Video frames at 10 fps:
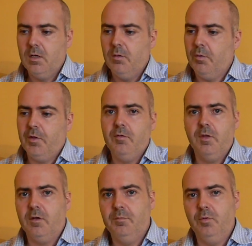Without
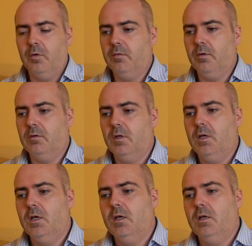their report,
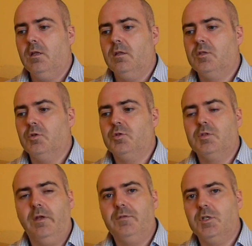social
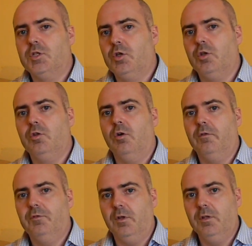services could not
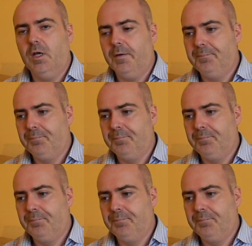have done that.